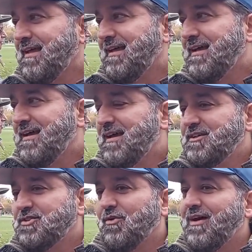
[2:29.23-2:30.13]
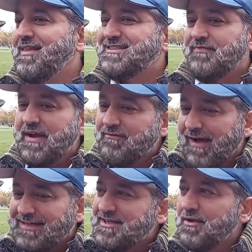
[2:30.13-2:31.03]
Right. So this
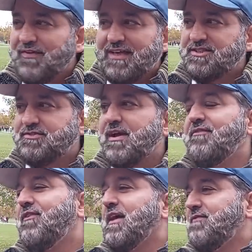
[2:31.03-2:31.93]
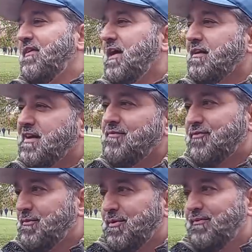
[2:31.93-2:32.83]
rewriting of history I find very
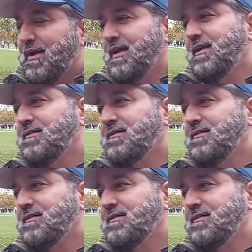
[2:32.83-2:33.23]
uncomfortable, really.